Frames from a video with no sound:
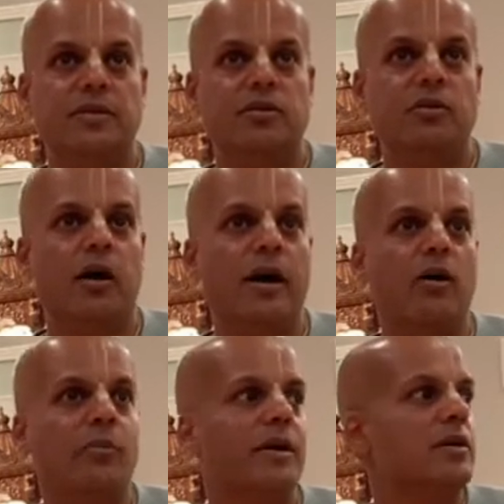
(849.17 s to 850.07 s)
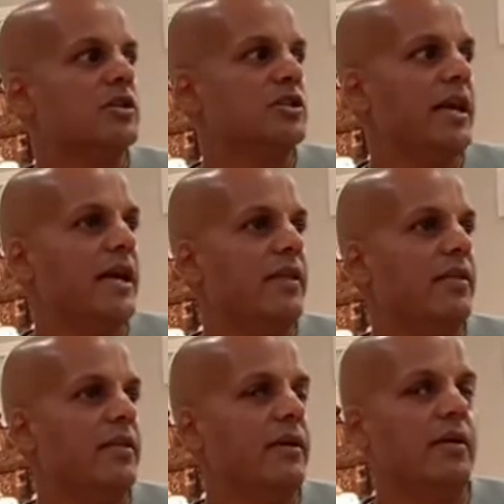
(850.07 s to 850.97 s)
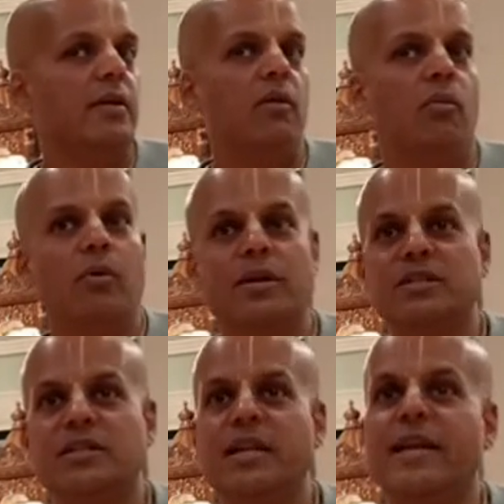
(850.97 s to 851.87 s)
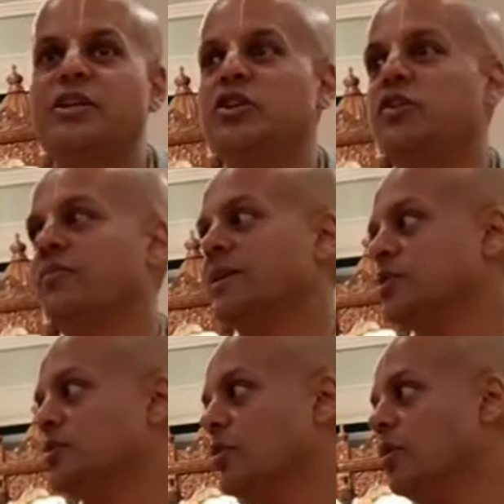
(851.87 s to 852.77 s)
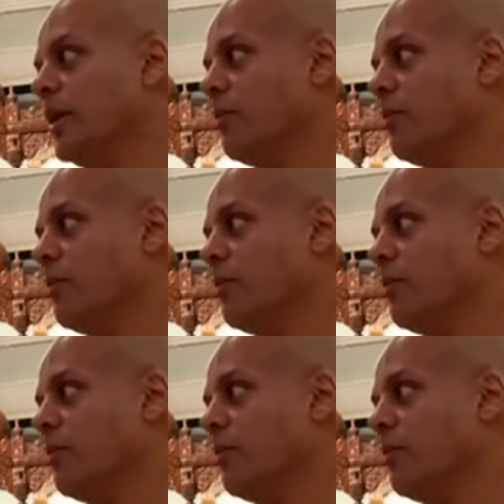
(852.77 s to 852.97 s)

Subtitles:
to help me understand what is the nature of my soul